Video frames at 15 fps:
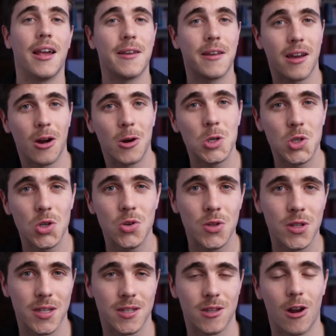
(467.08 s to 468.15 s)
I encourage you
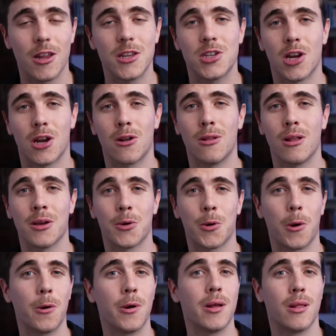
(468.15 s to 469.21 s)
to start a channel and
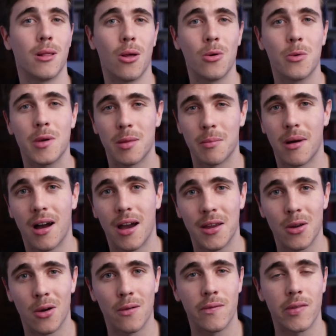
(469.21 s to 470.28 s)
grow it along with
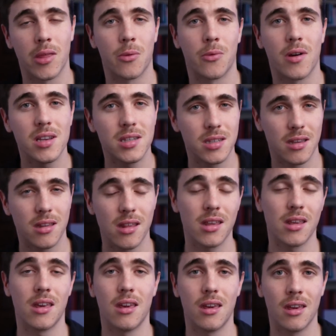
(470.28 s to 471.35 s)
mine over the rest of the
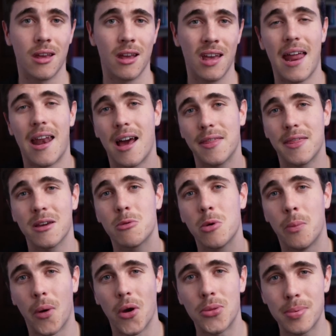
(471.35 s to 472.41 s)
year, and I think we'll
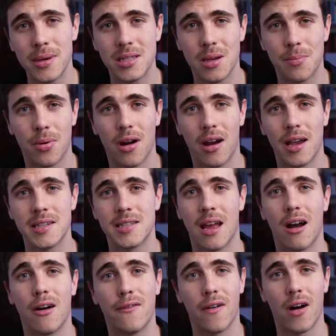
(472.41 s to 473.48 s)
both be surprised
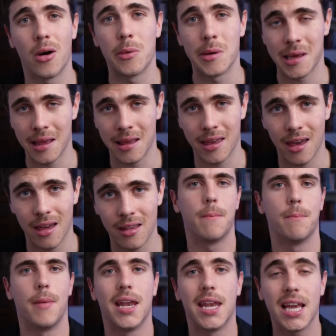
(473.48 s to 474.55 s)
how far we can get.
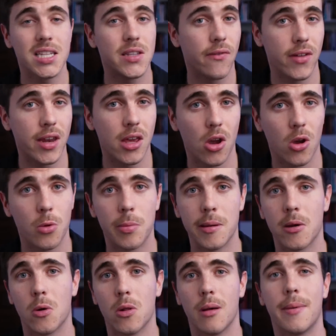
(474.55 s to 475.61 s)
My next video will
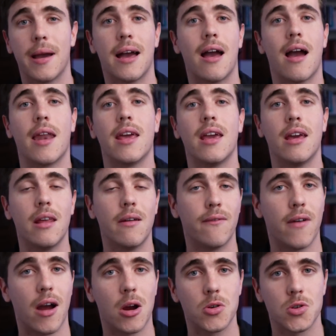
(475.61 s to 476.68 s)
be all about how to edit
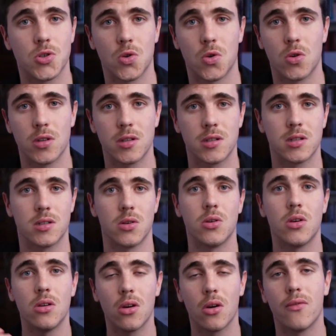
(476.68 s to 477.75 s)
viral shorts so you
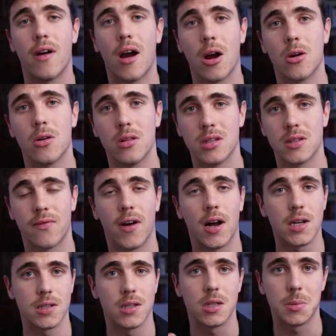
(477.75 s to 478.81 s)
can go viral as
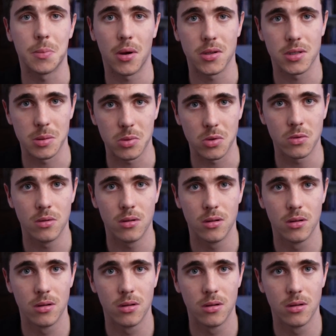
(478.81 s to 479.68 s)
fast as possible.